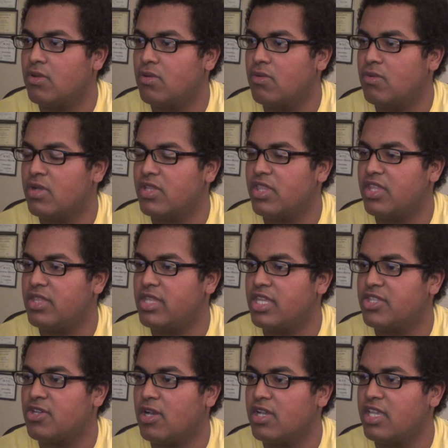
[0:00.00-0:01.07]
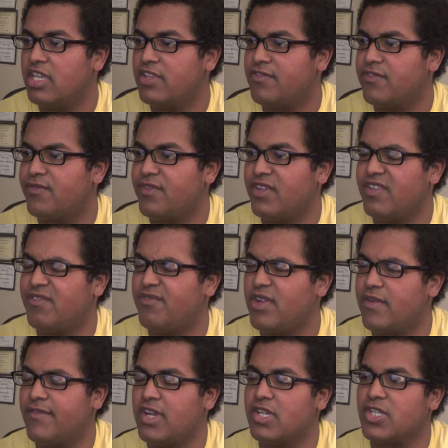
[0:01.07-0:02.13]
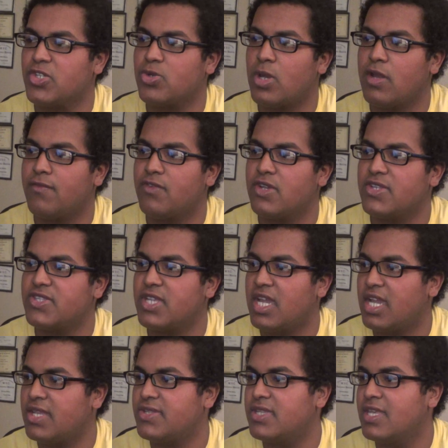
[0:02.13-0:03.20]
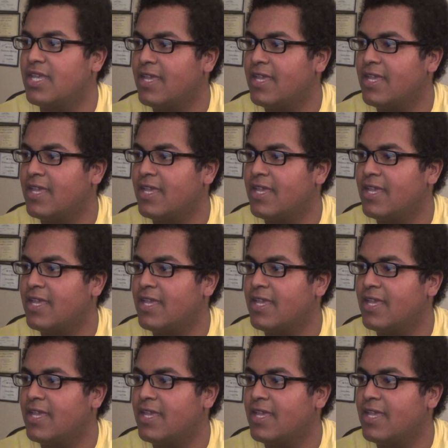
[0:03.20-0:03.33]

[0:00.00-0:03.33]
Well, they talk. He's very, very strong for his size.